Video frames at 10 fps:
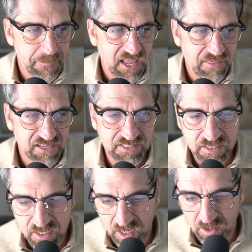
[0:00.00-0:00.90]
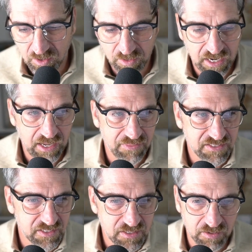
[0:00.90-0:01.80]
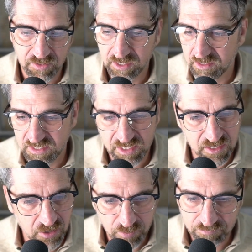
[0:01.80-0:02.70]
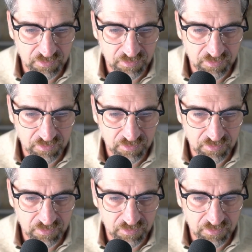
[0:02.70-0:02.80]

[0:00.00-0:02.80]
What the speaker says: and they said no, and they said no. They said no.